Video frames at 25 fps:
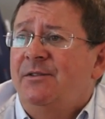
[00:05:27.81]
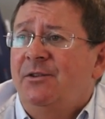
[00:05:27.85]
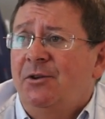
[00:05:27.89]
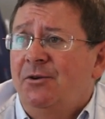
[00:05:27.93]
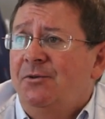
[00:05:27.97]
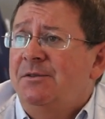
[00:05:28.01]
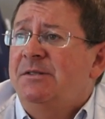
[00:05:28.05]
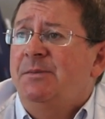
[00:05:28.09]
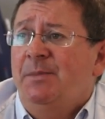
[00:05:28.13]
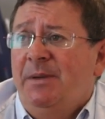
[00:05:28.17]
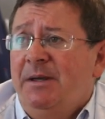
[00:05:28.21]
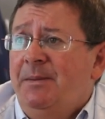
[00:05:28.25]
of
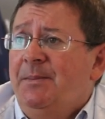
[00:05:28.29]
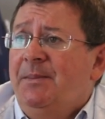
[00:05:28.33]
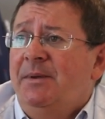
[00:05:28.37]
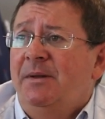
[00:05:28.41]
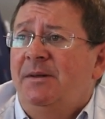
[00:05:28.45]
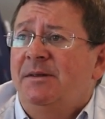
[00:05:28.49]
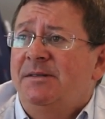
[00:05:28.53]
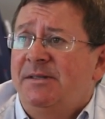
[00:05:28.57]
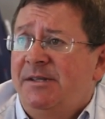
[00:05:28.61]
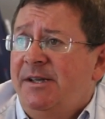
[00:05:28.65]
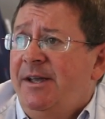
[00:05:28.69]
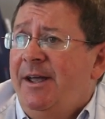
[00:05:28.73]
those
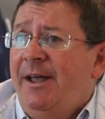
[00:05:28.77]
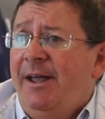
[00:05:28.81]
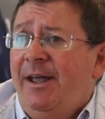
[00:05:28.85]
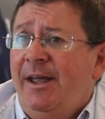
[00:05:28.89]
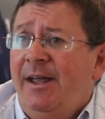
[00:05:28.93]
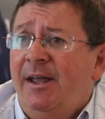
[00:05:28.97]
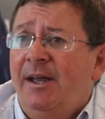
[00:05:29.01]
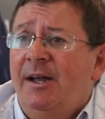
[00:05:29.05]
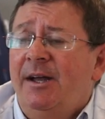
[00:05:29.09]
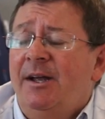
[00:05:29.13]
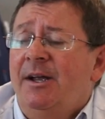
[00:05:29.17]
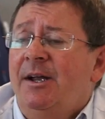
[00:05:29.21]
people
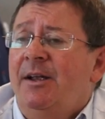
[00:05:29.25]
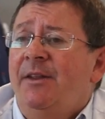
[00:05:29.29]
say